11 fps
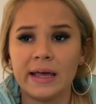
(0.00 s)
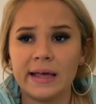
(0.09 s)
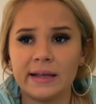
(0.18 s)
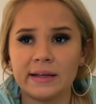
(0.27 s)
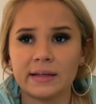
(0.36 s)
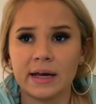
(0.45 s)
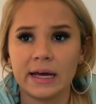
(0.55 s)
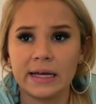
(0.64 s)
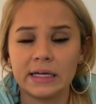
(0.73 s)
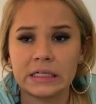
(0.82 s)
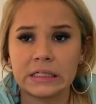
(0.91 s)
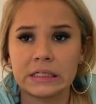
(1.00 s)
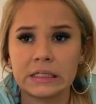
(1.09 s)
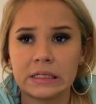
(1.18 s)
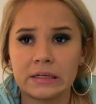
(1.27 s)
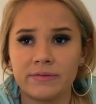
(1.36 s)
in like
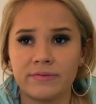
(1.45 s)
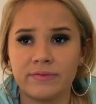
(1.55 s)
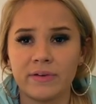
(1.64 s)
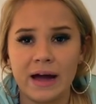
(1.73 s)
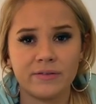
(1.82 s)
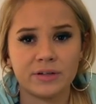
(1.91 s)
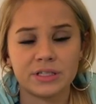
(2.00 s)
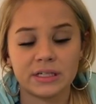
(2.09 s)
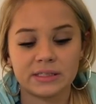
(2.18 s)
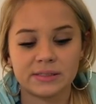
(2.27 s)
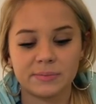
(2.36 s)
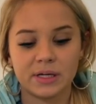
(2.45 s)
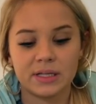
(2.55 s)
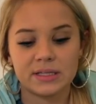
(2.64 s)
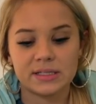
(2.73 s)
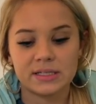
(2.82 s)
5 or 6
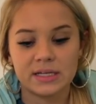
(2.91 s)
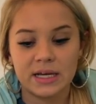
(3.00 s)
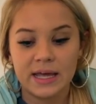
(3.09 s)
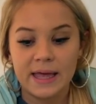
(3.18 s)
months.